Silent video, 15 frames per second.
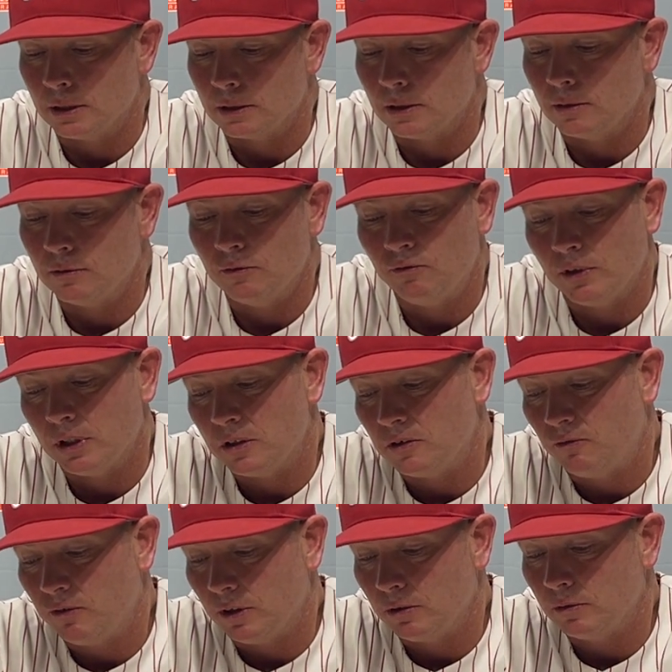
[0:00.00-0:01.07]
They've defended the
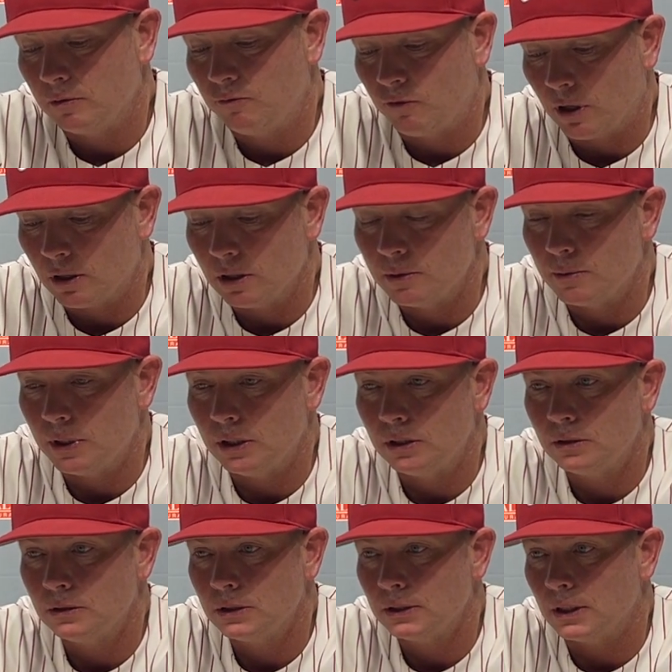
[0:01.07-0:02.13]
field fairly
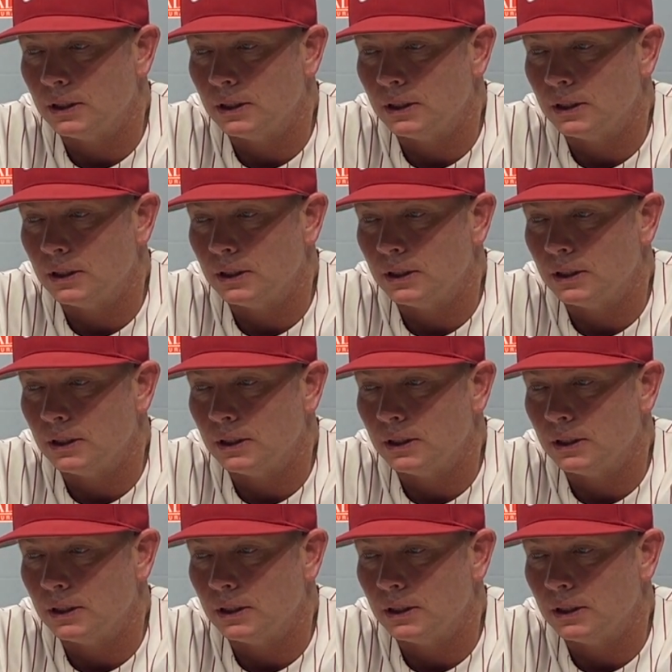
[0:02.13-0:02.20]
well.